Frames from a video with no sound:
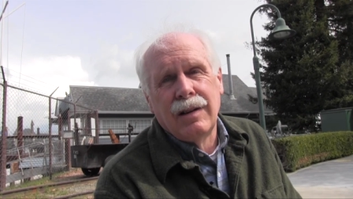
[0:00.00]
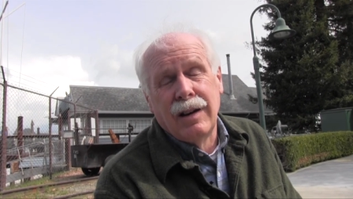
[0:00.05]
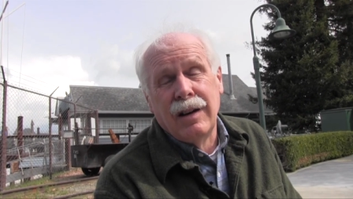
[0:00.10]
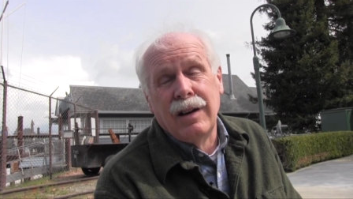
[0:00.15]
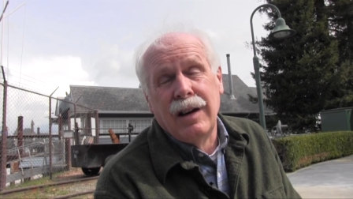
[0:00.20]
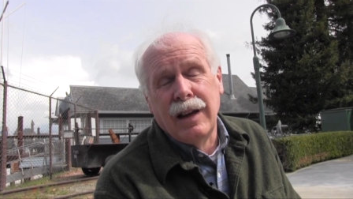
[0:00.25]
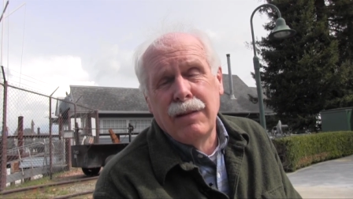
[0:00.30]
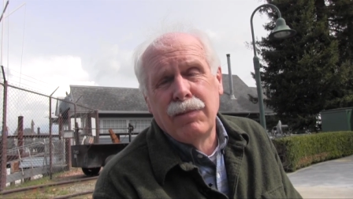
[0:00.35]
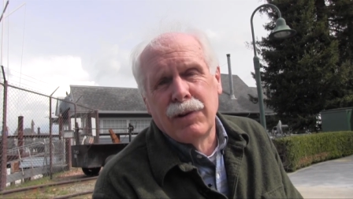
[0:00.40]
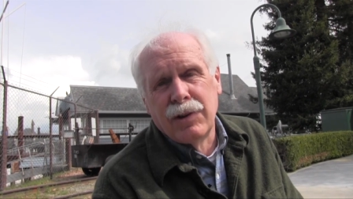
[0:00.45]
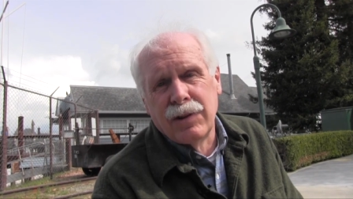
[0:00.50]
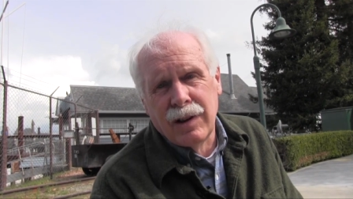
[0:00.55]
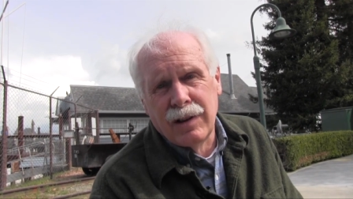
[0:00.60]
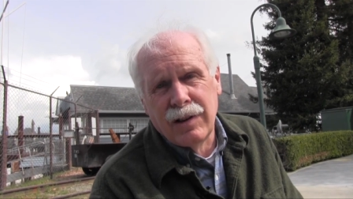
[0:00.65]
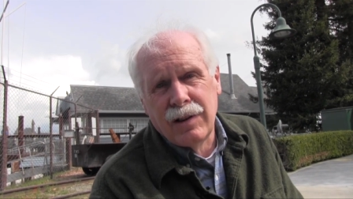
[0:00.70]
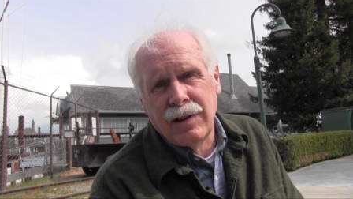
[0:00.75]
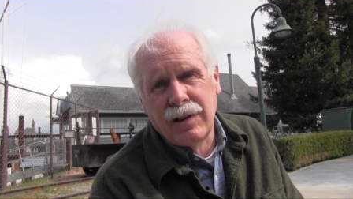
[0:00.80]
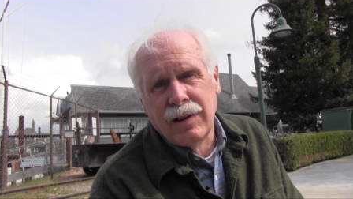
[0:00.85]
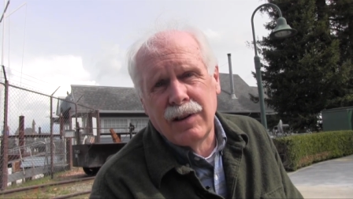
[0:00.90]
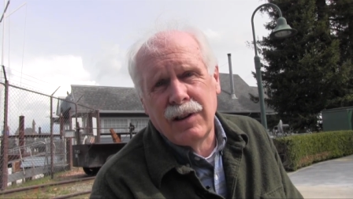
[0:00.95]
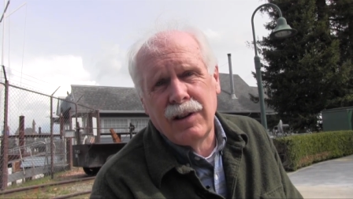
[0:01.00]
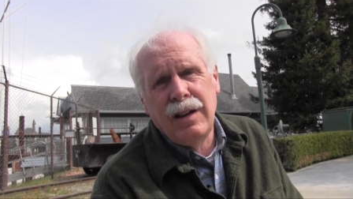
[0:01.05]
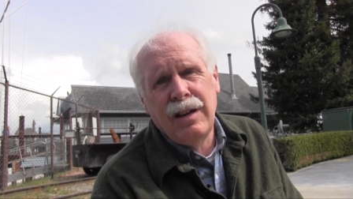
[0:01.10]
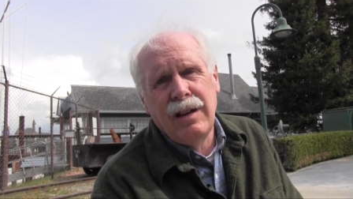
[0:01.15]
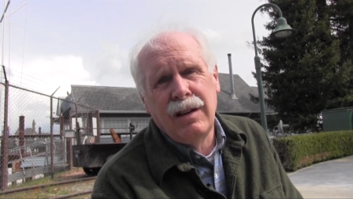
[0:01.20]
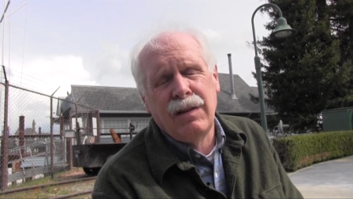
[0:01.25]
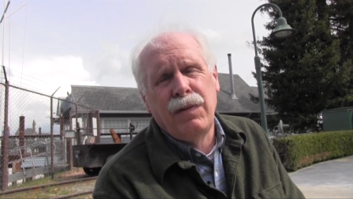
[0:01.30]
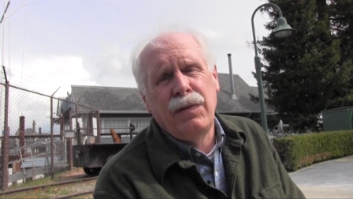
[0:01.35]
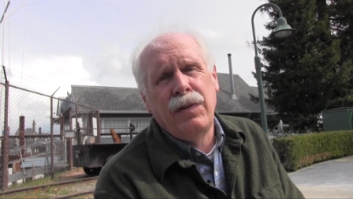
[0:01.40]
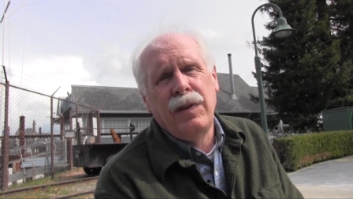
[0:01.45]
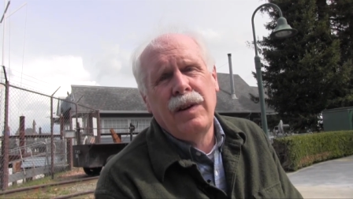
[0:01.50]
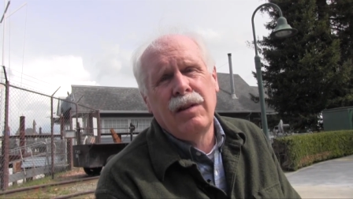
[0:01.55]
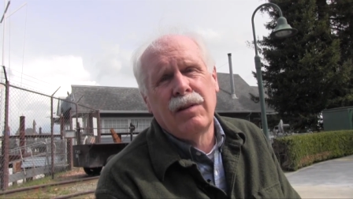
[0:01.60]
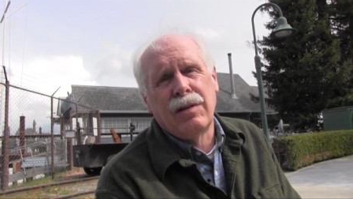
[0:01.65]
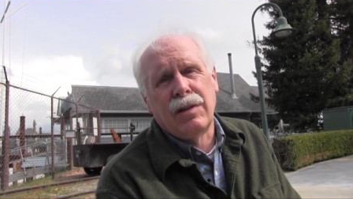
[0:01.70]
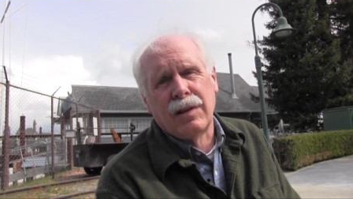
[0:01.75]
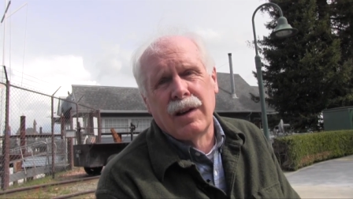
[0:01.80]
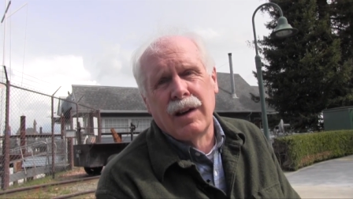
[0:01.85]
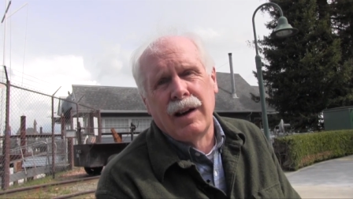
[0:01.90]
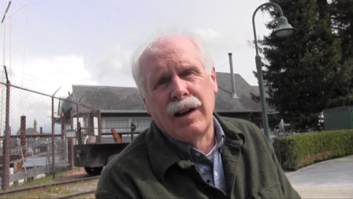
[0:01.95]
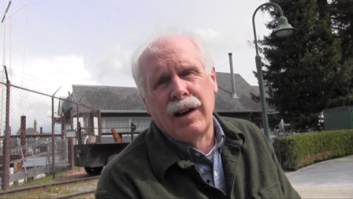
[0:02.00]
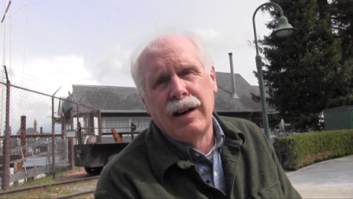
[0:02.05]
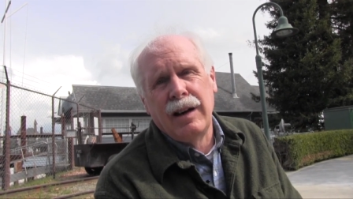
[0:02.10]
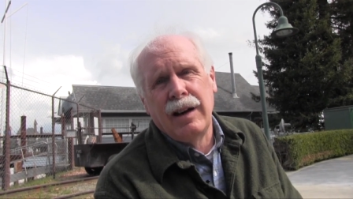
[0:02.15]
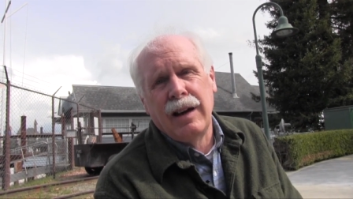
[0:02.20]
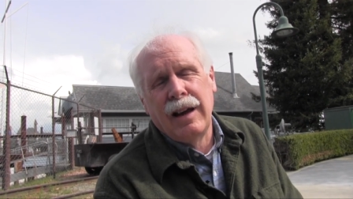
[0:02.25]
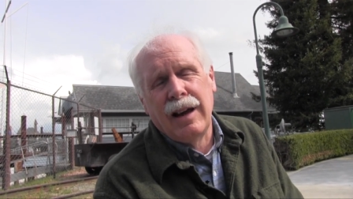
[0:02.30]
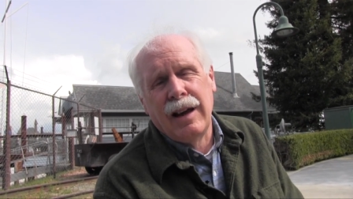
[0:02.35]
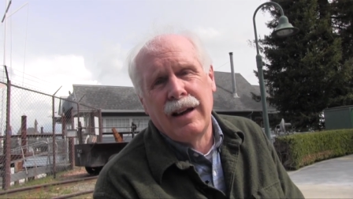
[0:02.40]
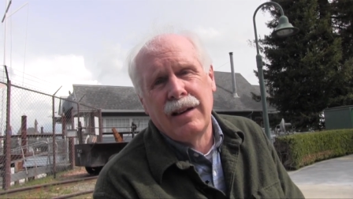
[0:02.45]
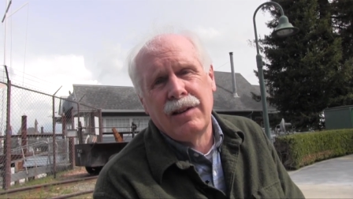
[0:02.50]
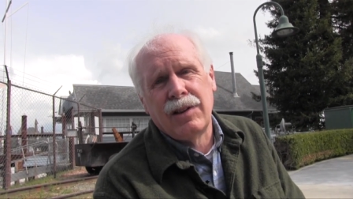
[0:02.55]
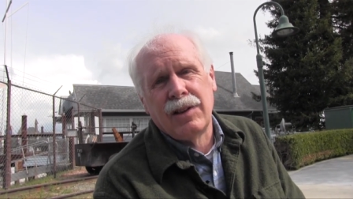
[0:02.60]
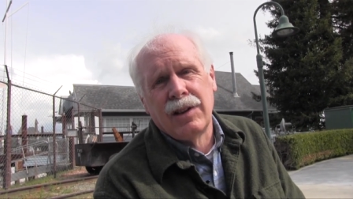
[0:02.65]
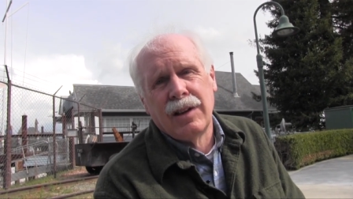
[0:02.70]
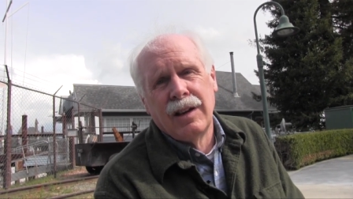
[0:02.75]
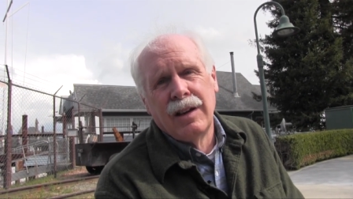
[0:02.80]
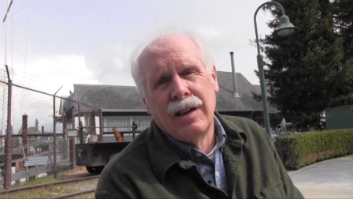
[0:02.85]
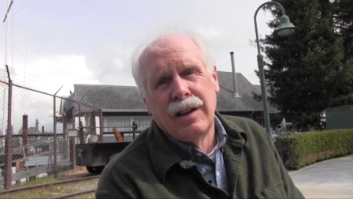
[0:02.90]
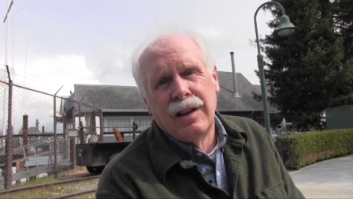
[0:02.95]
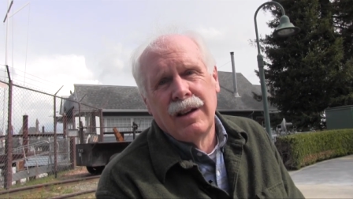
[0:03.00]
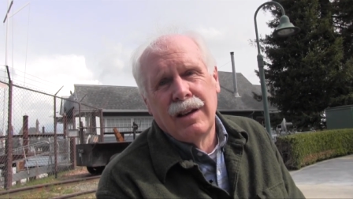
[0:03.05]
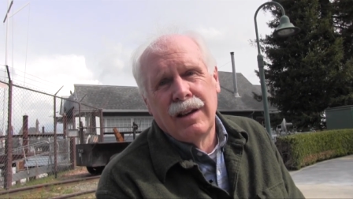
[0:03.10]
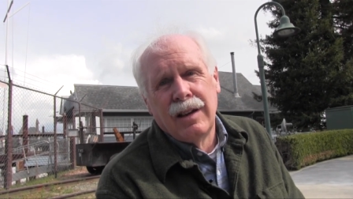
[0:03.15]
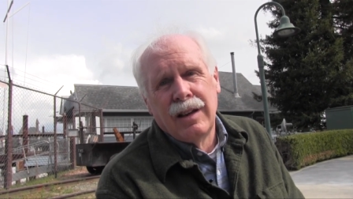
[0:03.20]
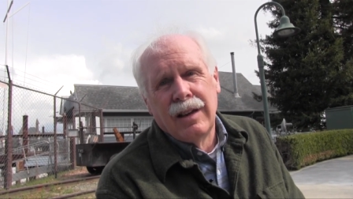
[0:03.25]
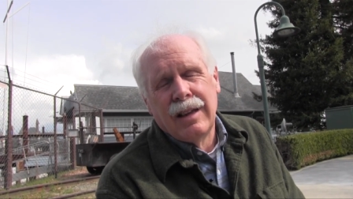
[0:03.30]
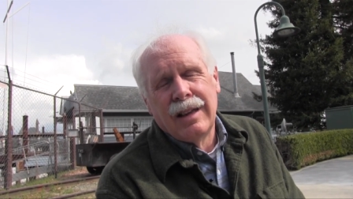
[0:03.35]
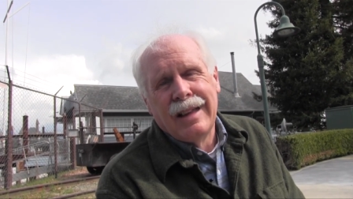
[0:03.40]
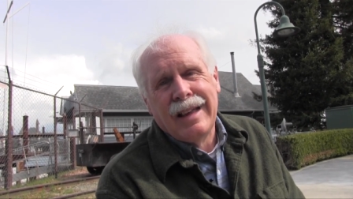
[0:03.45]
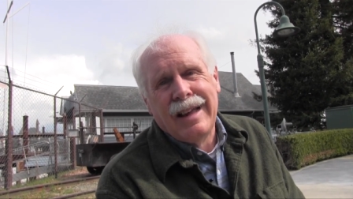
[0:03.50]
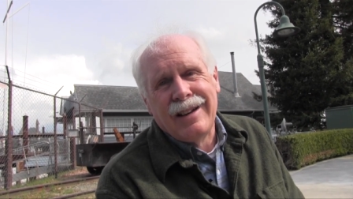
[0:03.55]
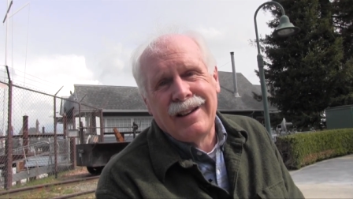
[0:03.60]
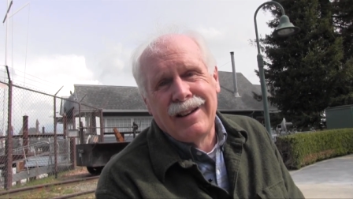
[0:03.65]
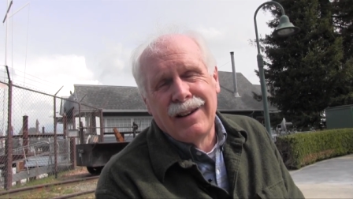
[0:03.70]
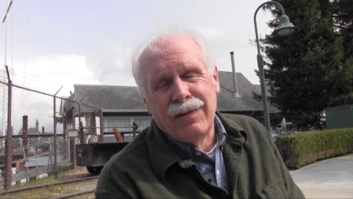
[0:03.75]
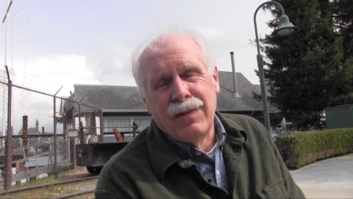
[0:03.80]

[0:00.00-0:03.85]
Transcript: enables us to see and feel God as that